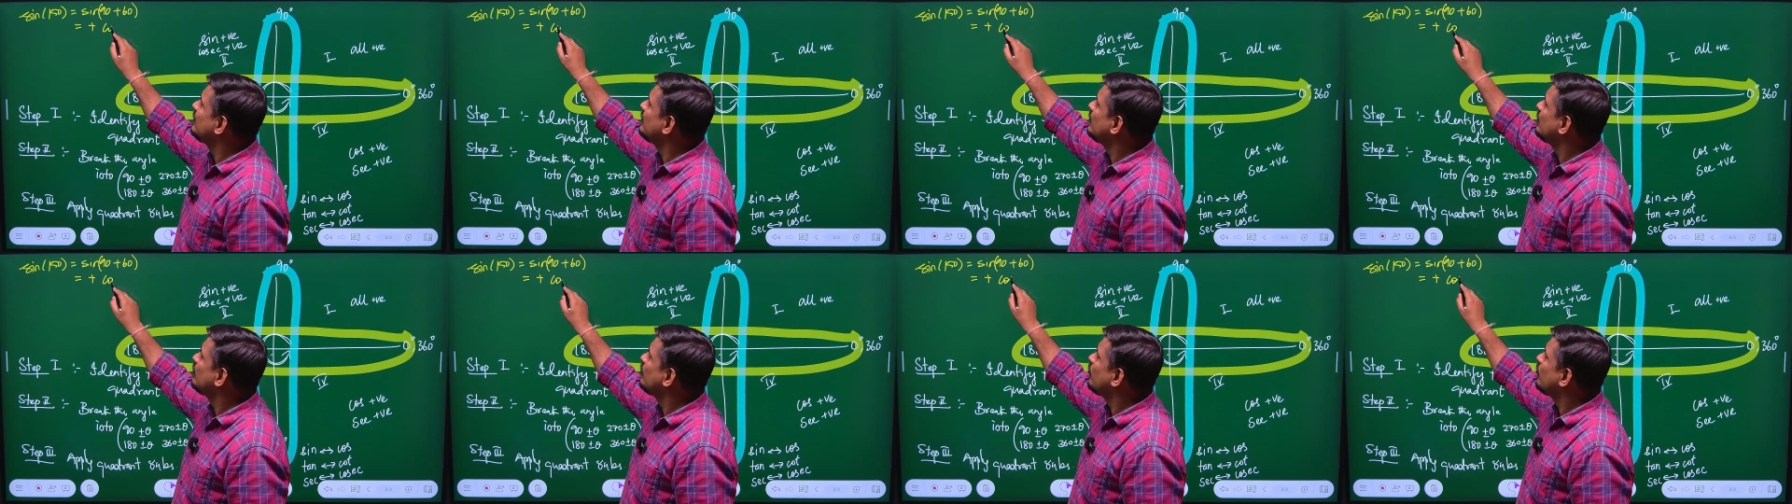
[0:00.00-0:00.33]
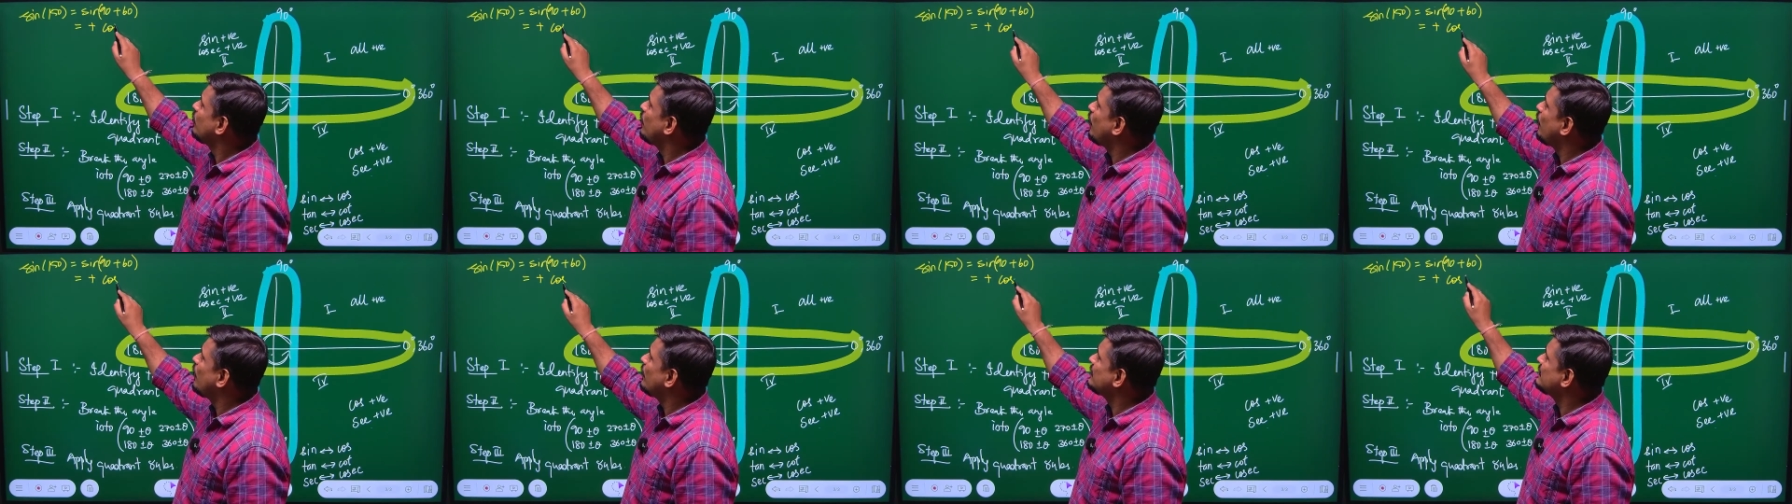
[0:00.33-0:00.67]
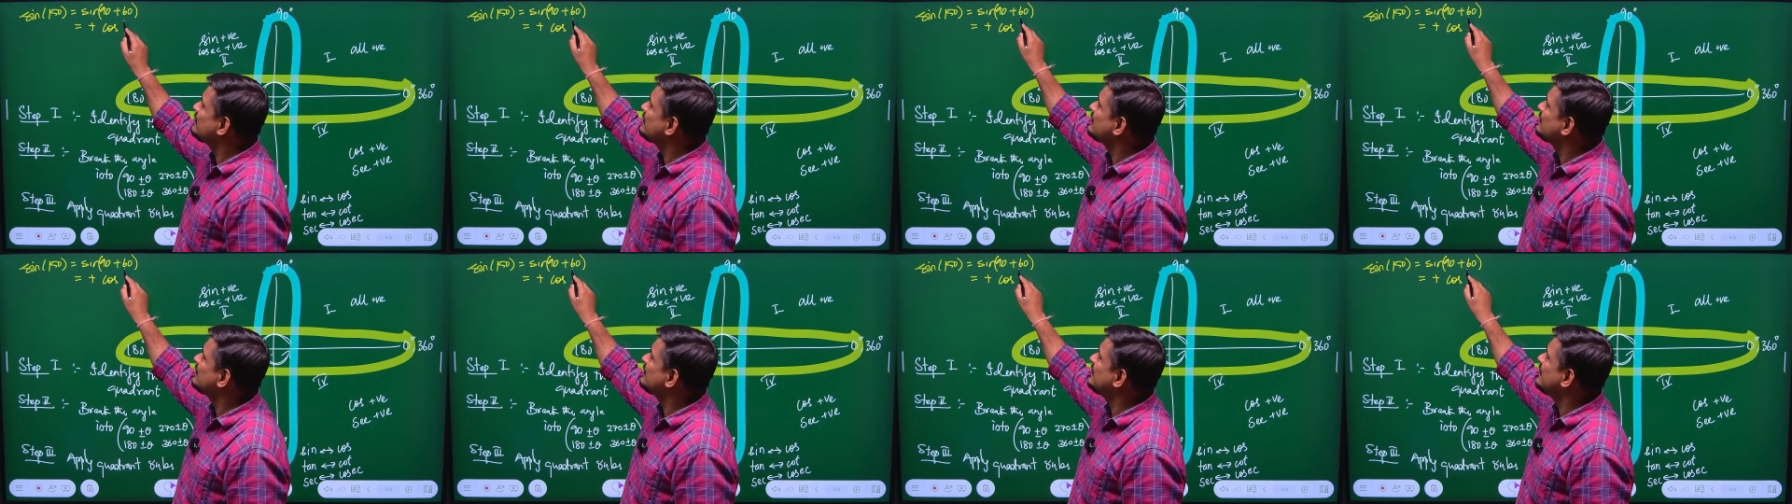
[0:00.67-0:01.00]
cos
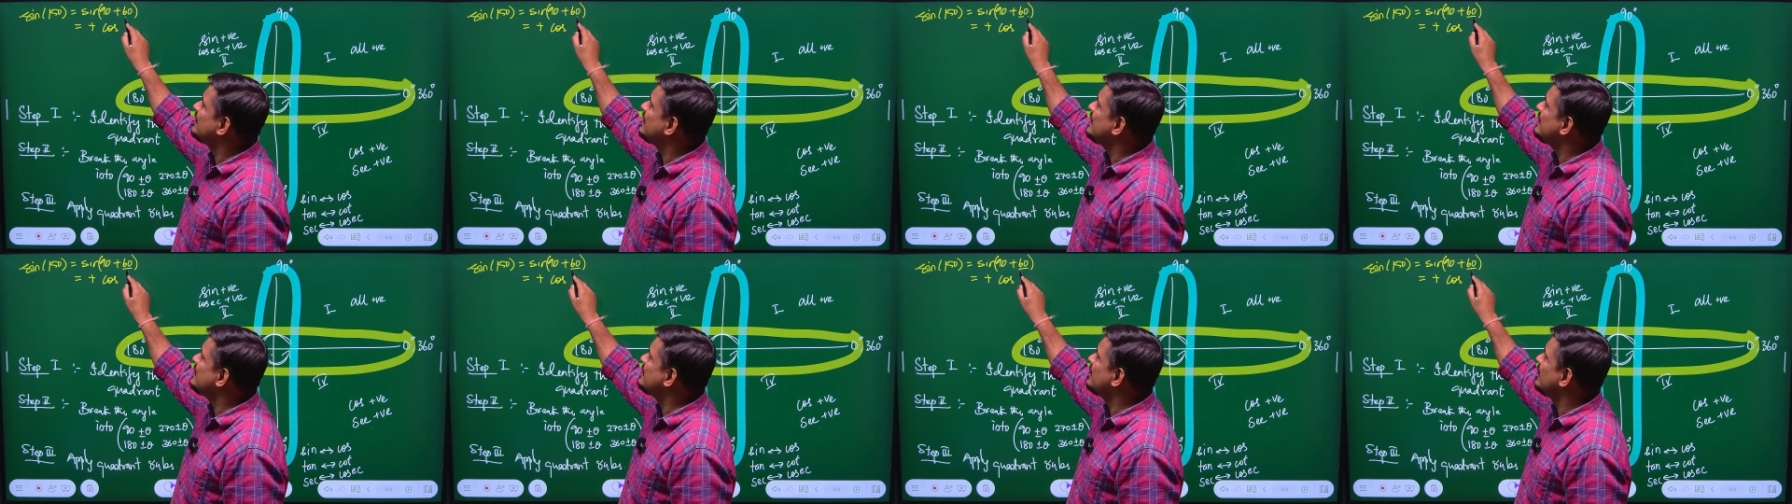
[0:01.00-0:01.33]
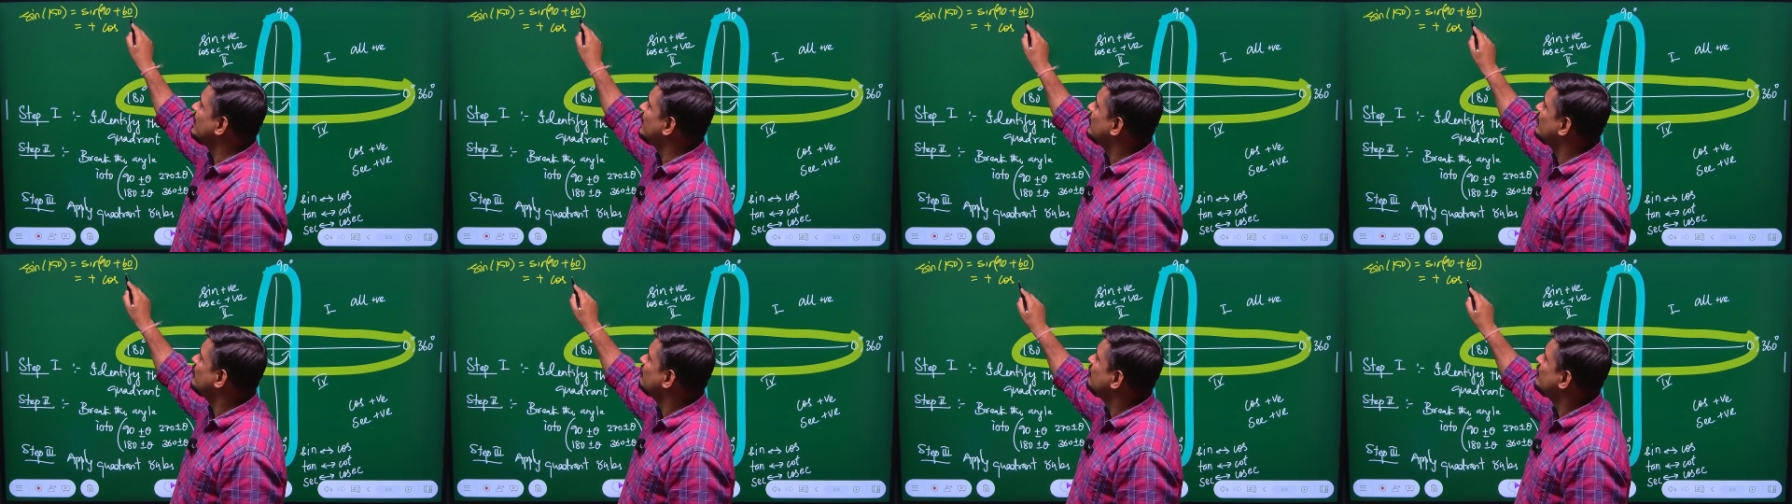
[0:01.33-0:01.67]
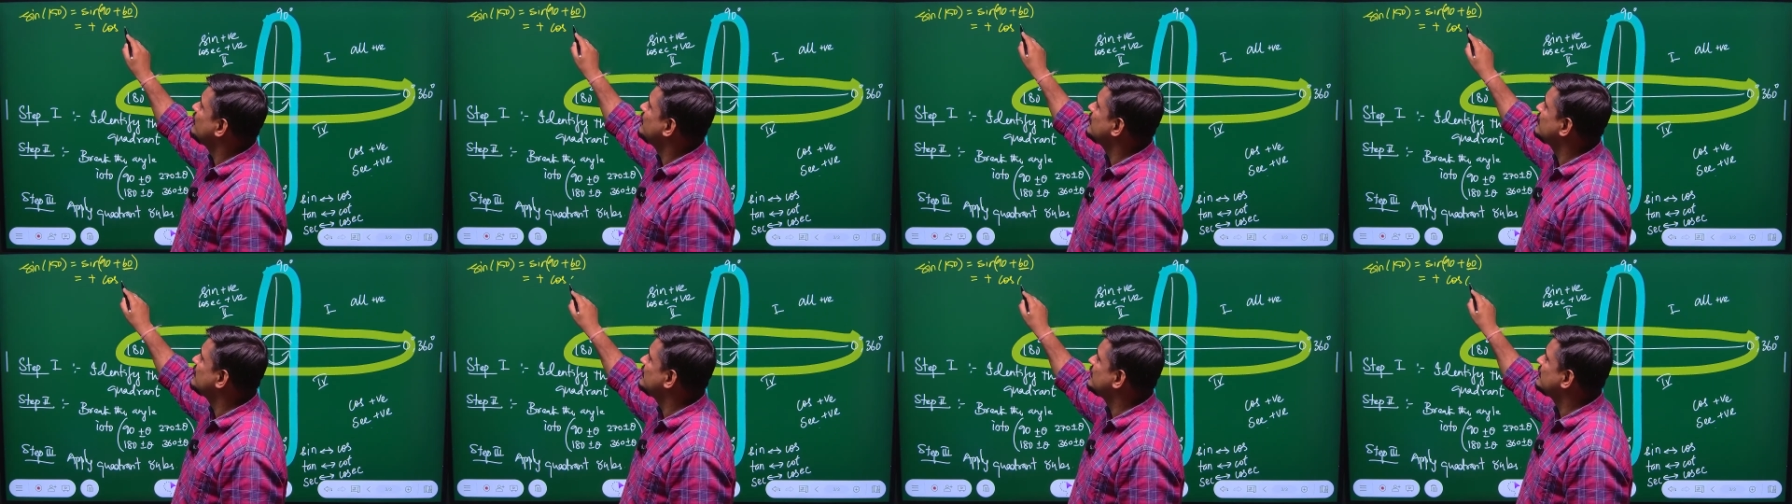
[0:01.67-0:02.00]
theta, which is
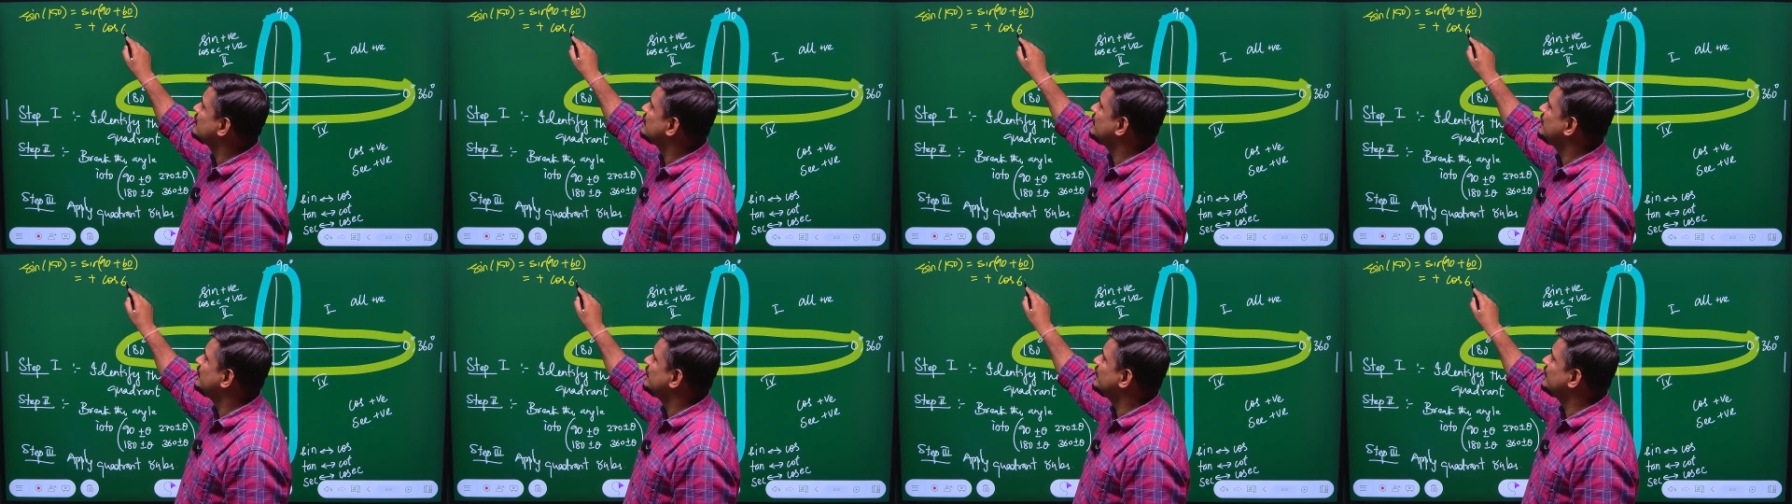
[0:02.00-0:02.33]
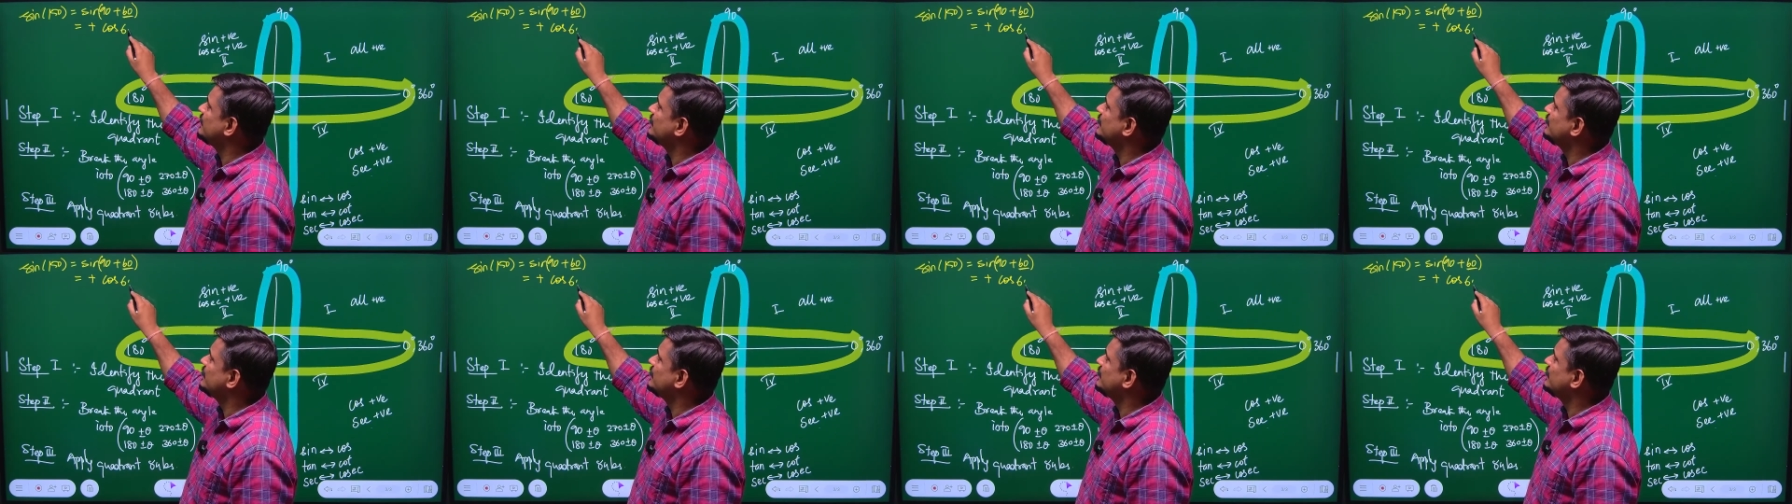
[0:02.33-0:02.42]
60 degree.